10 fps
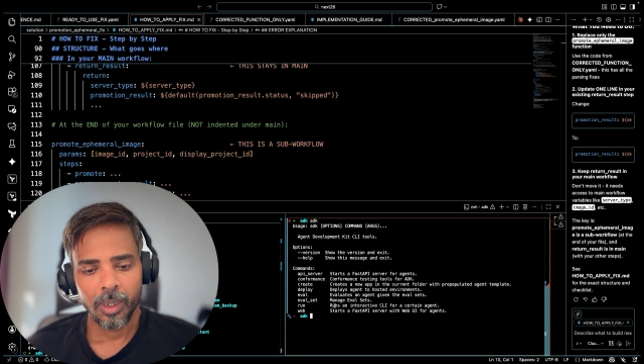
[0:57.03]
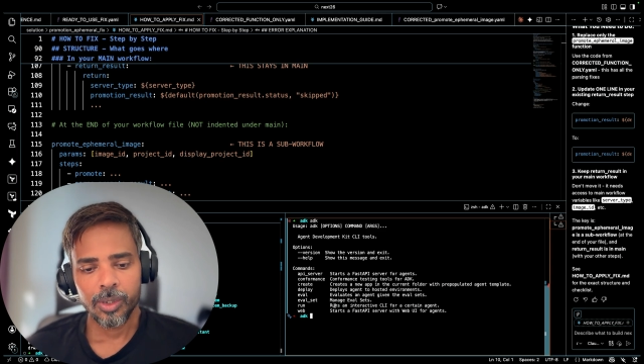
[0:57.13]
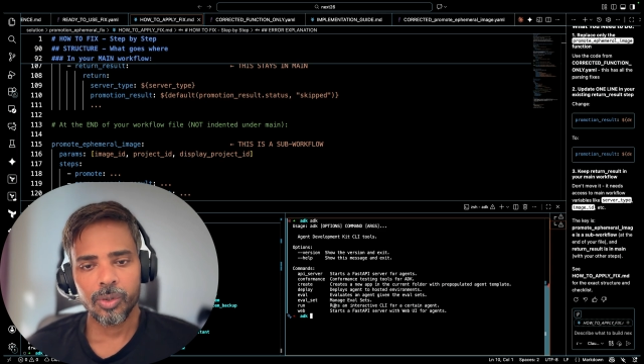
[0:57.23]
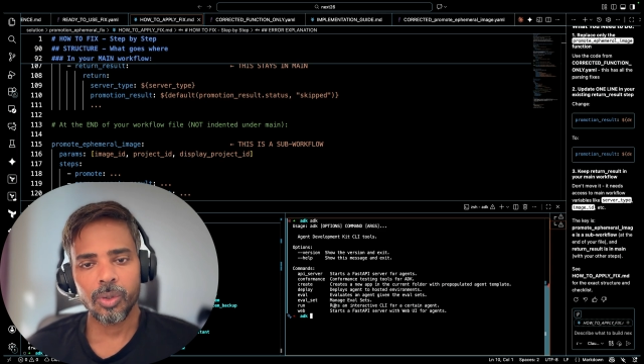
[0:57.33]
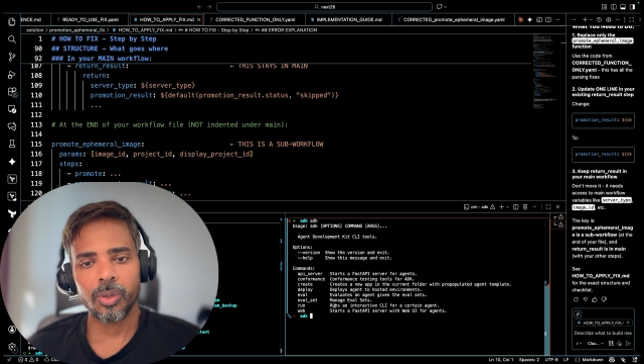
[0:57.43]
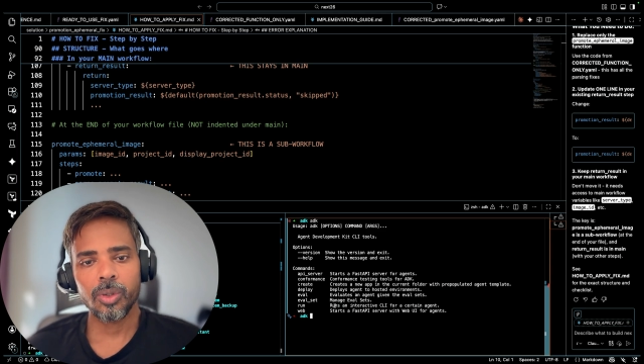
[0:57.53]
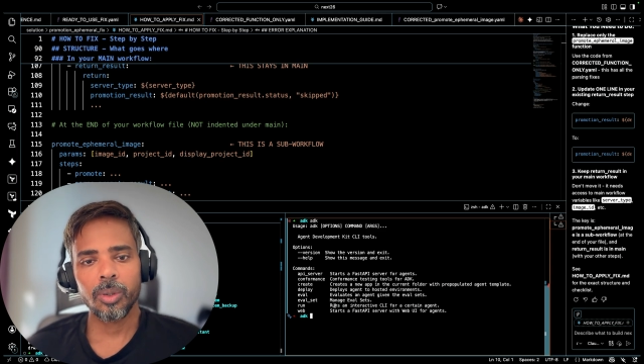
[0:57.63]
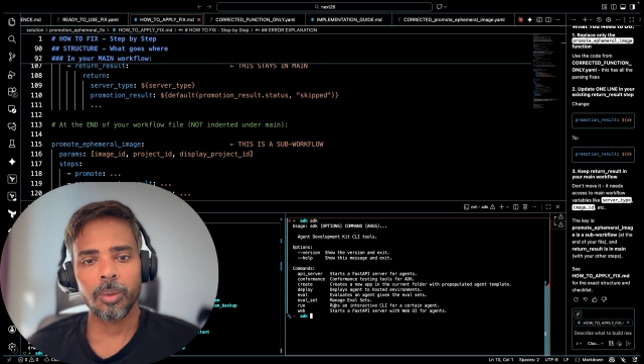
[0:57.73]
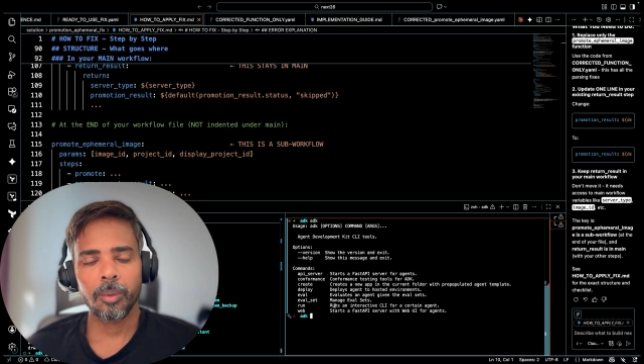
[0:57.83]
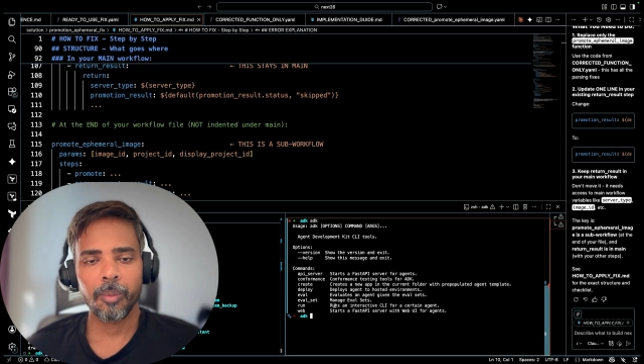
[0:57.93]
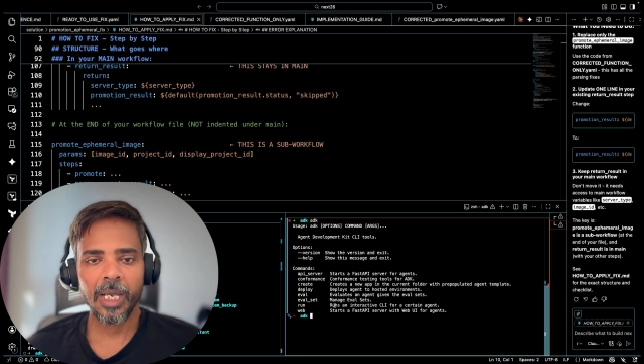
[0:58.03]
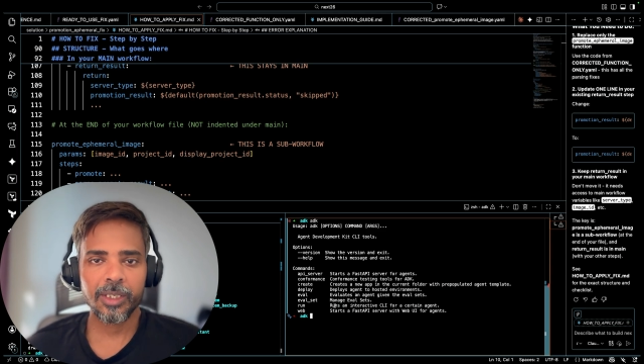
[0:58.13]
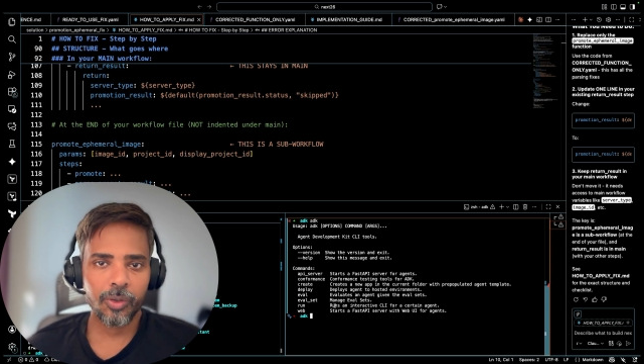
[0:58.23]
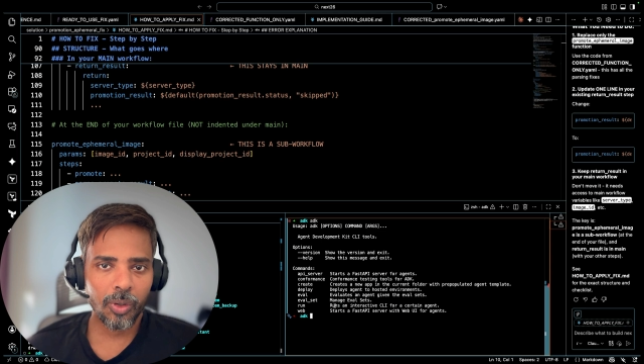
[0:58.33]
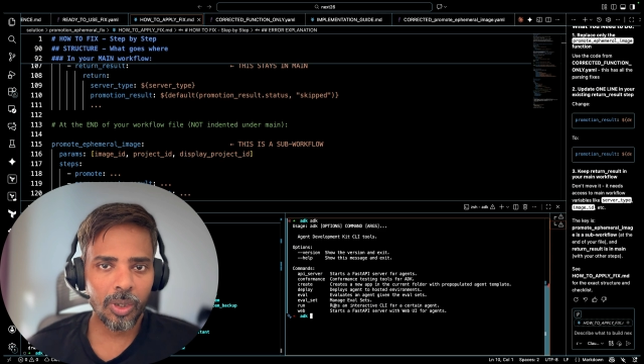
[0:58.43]
So make
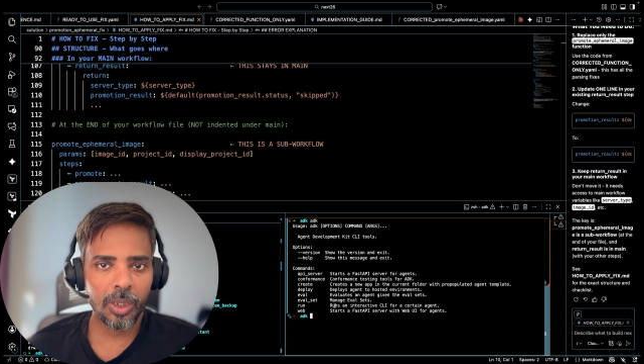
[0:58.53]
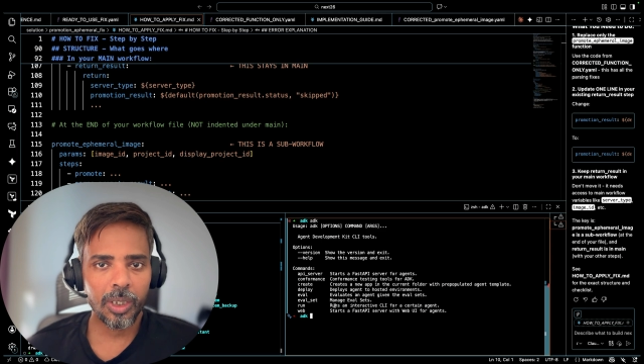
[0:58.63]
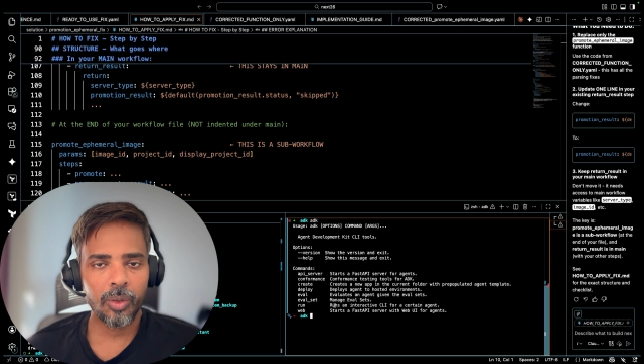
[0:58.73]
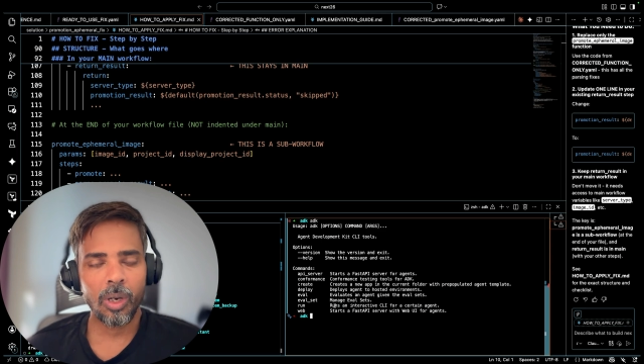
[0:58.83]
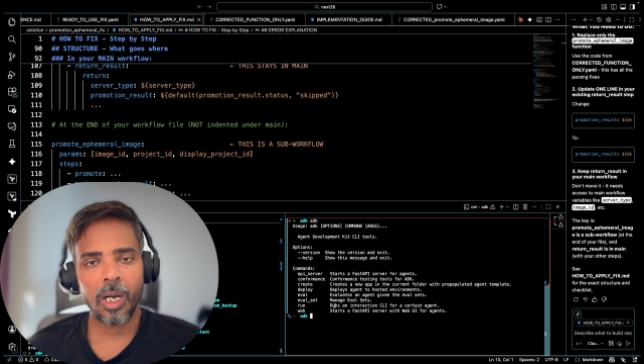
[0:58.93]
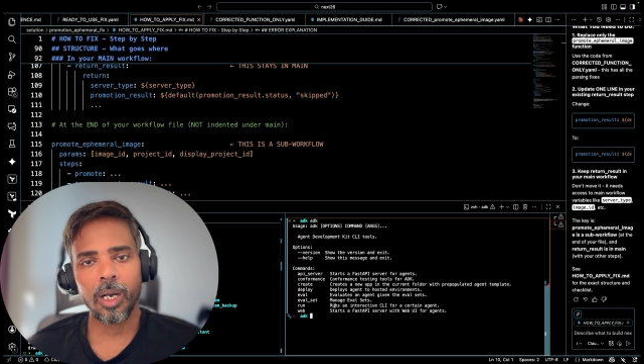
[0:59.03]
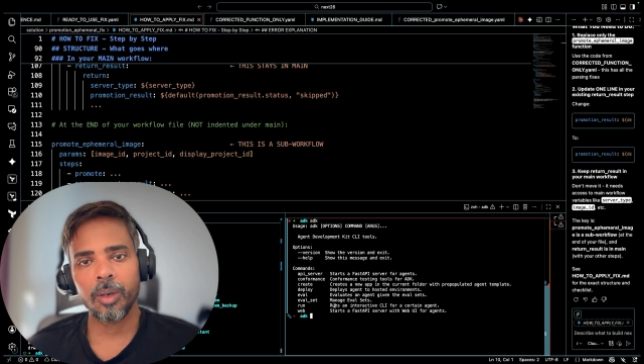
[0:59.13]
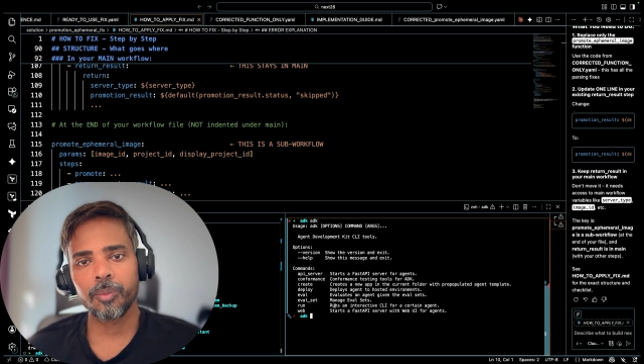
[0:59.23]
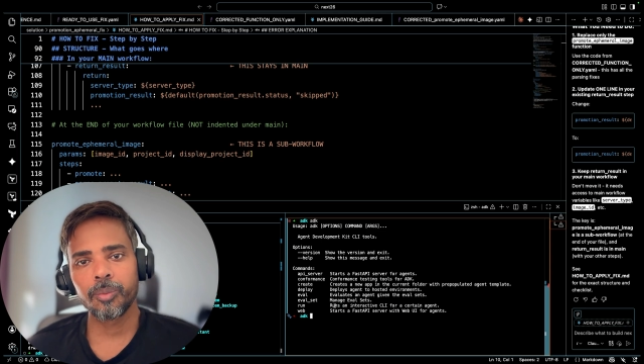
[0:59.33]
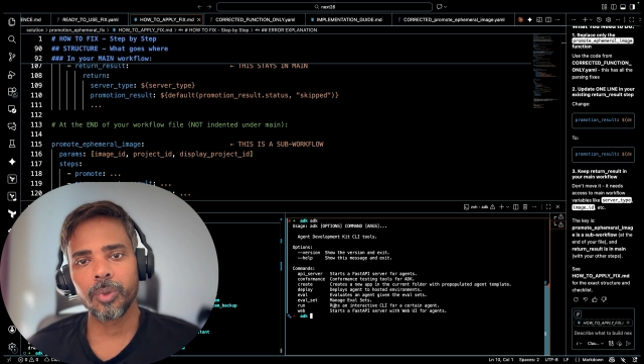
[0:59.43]
sure you have